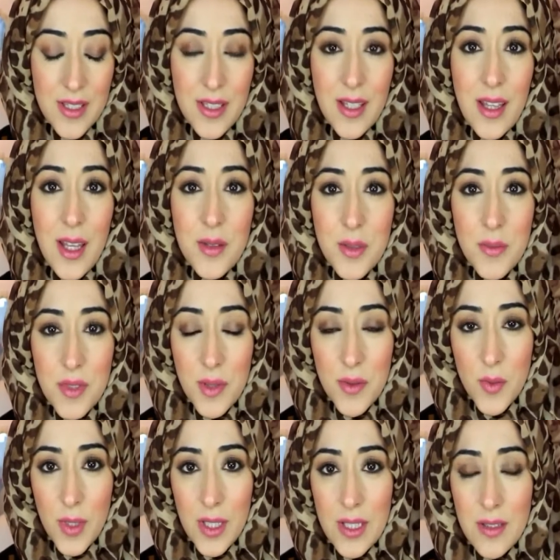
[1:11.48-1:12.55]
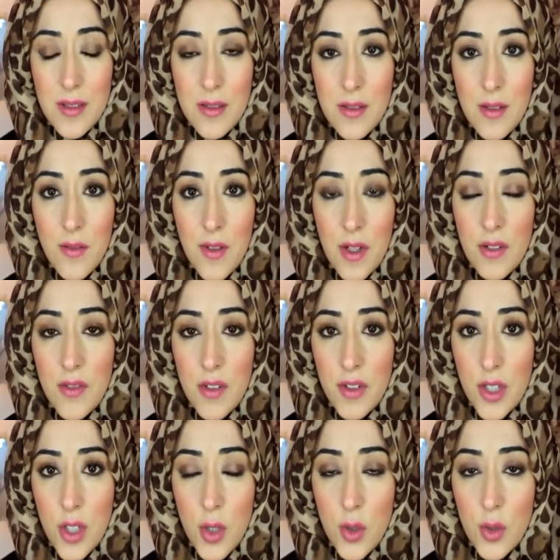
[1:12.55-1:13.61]
things like that. Sometimes when it's very,
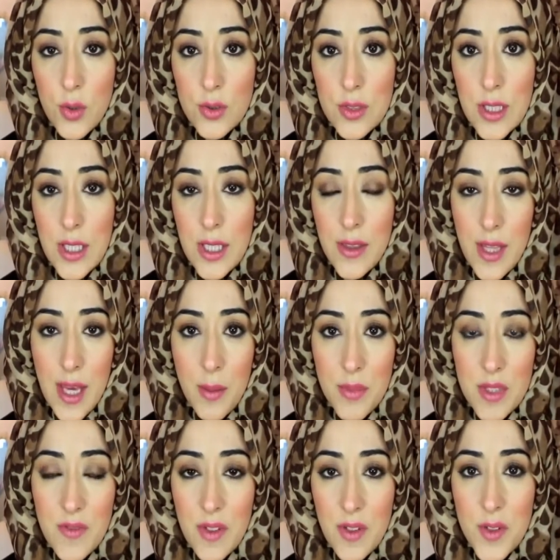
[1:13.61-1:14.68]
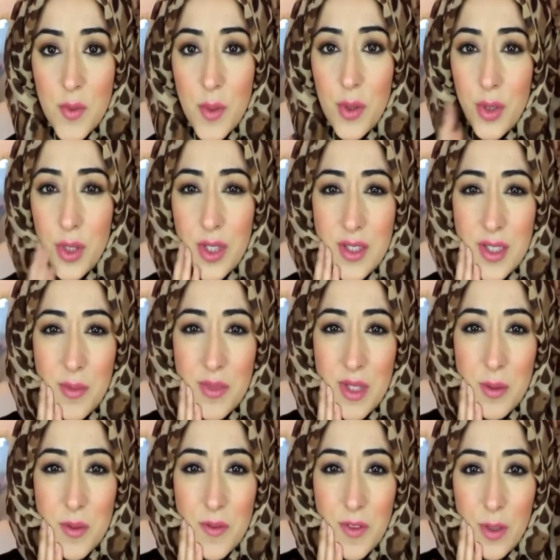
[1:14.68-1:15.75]
very cold in the atmosphere as well, you can
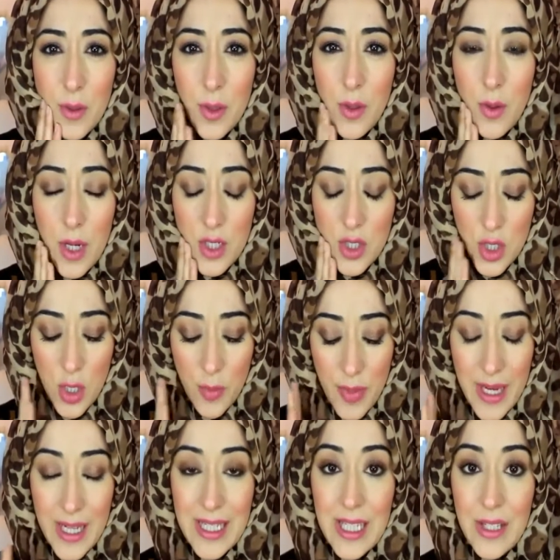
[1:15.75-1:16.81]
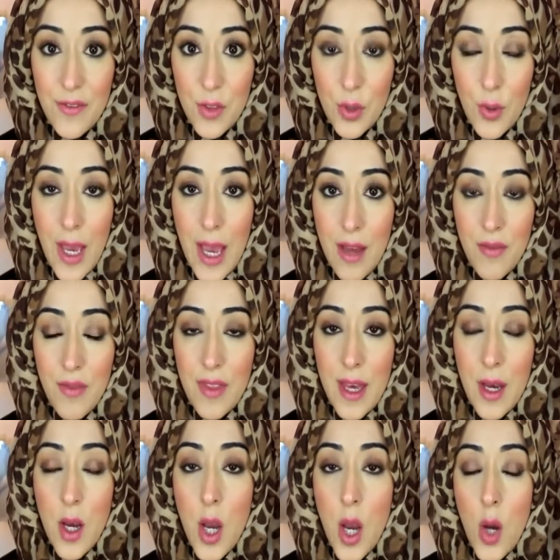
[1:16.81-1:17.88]
sometimes feel quite a sharp pain if you have
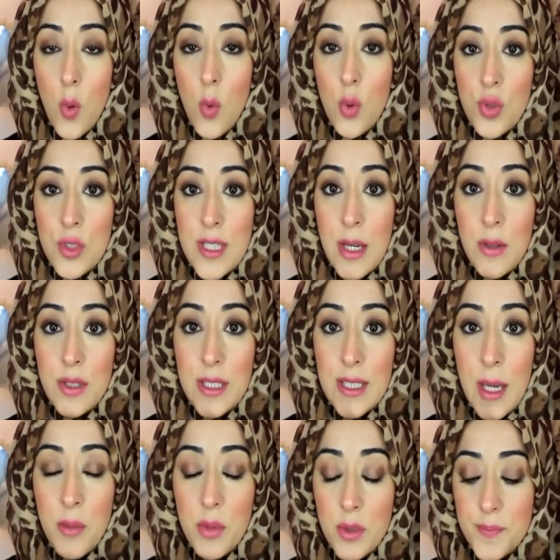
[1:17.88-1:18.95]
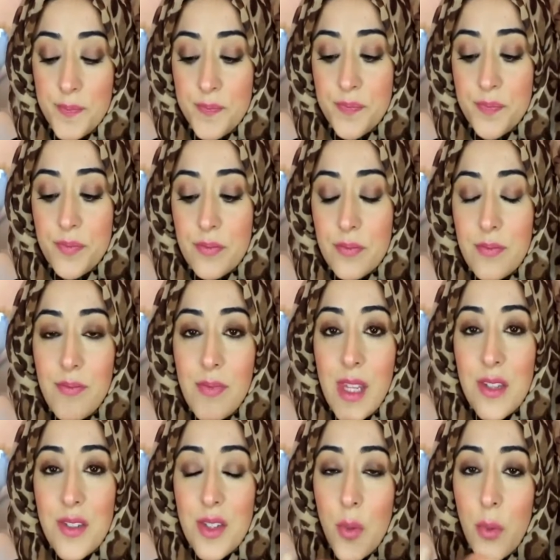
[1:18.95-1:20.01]
that worn down enamel.
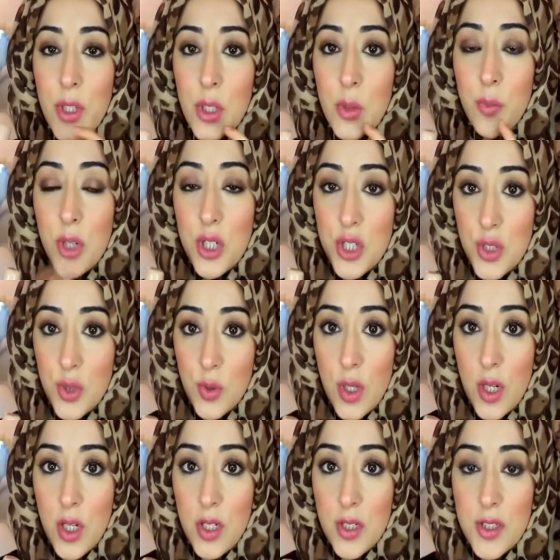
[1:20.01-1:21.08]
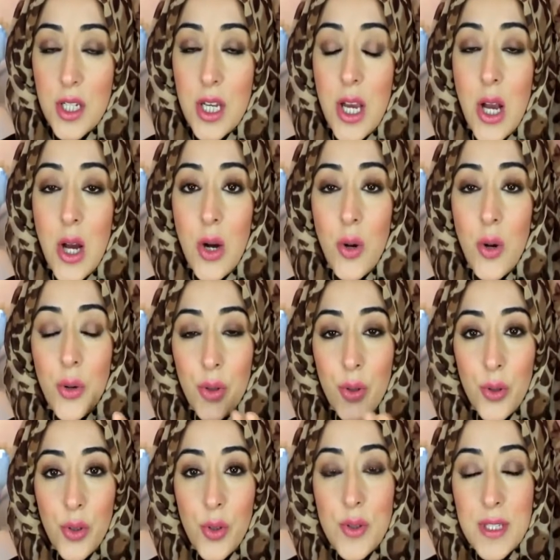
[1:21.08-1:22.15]
So when you brush too hard, or
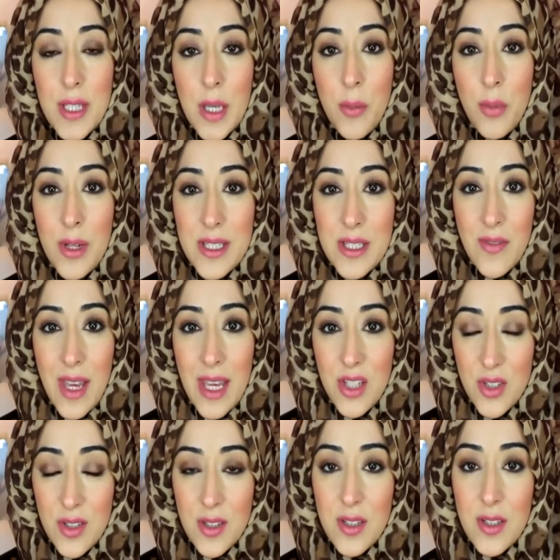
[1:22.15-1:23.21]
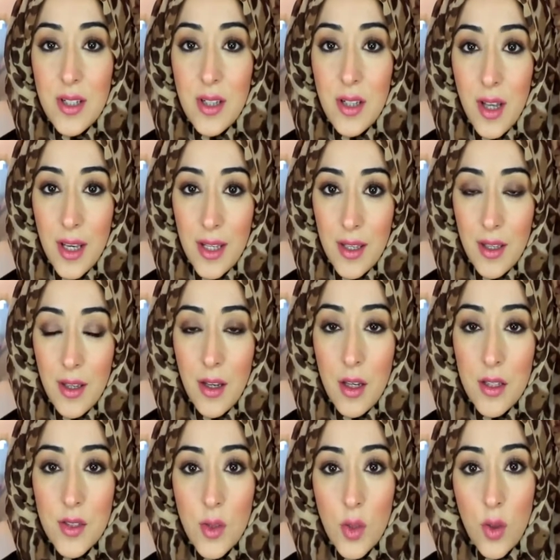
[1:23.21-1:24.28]
you're using abrasive agents like
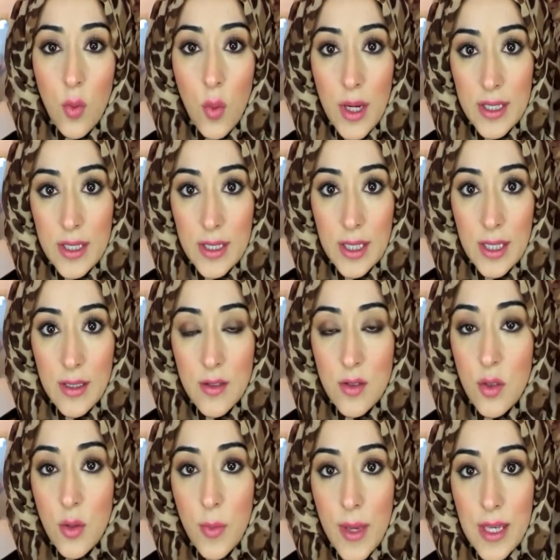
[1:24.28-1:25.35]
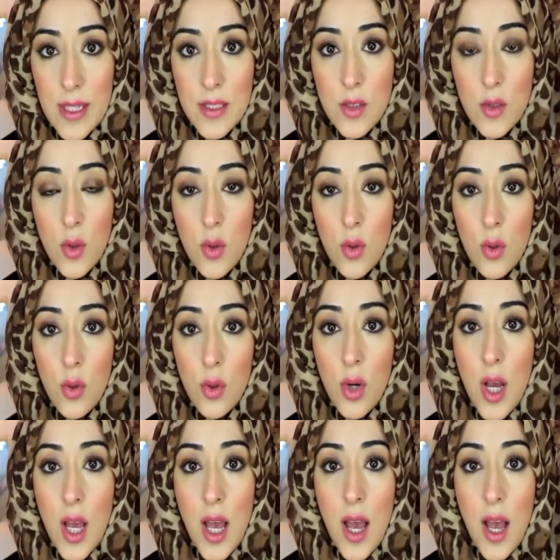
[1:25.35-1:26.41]
a tooth whitening toothpaste
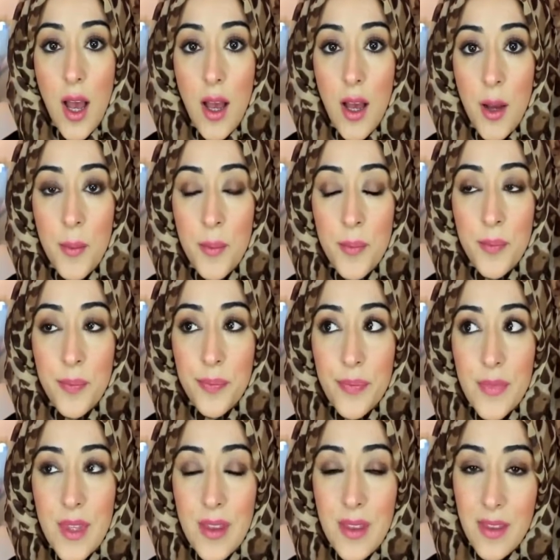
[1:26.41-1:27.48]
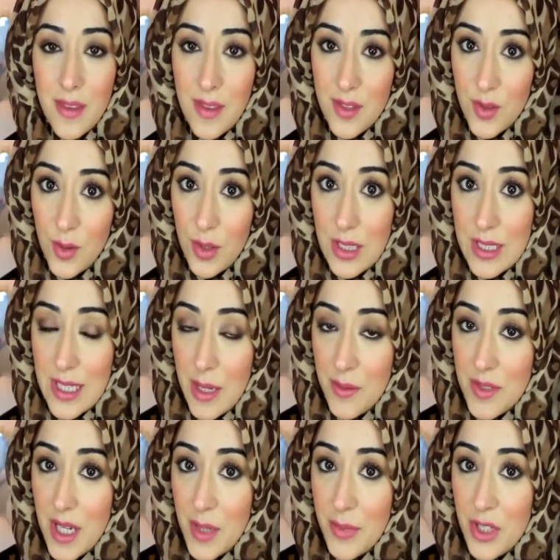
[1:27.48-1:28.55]
or the toothy
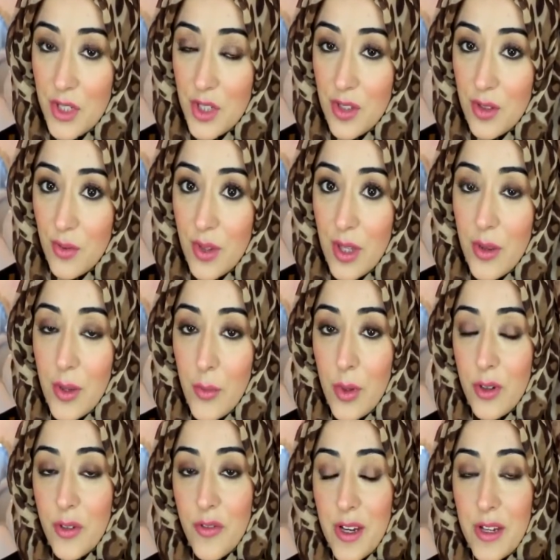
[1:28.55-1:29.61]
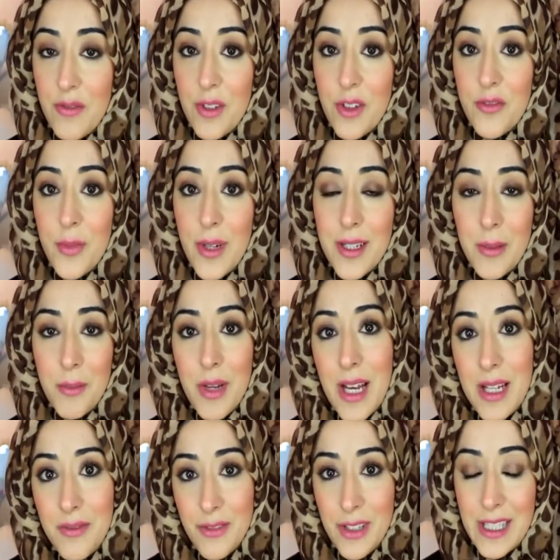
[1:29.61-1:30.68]
tabs that I mentioned, although they were a favourite of mine, I'm
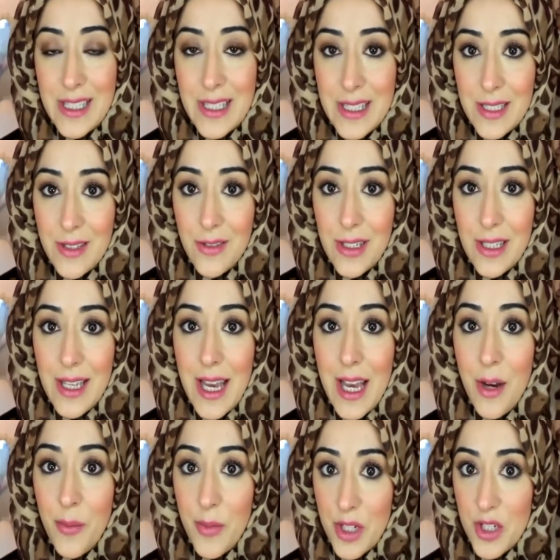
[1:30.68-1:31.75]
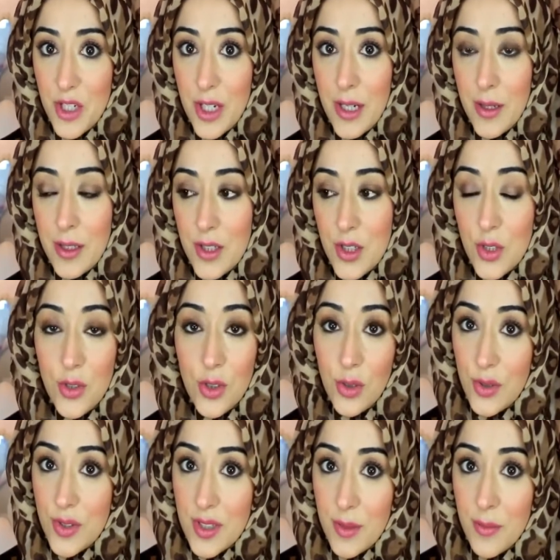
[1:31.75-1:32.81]
kind of reconsidering how much I should
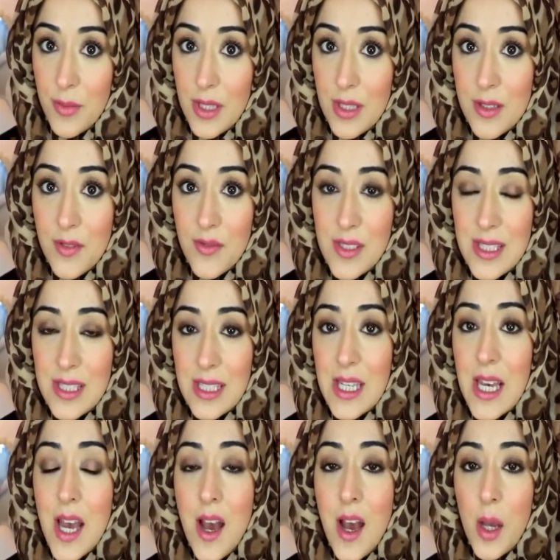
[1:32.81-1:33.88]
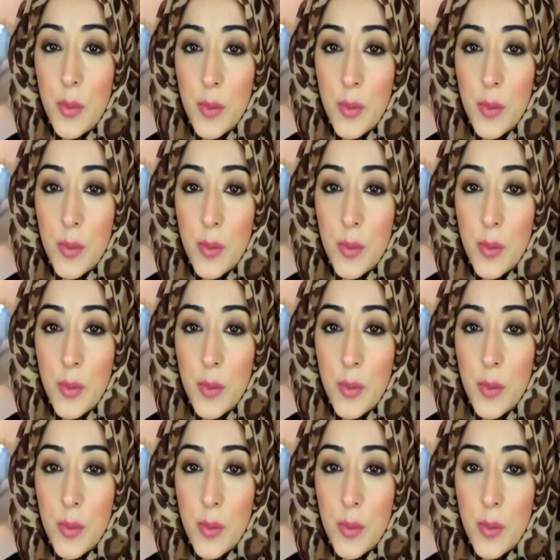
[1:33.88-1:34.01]
use them, because obviously